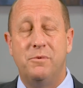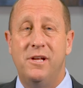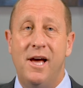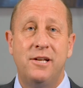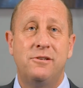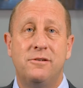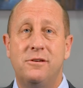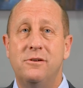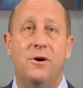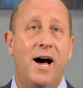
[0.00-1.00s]
But the answer
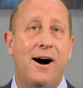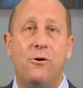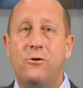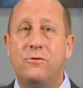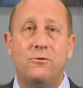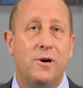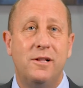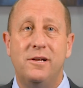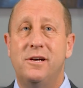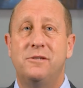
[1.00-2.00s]
to how
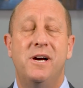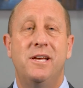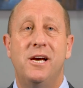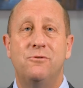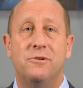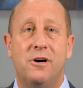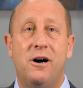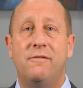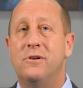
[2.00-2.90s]
quickly does my case resolve,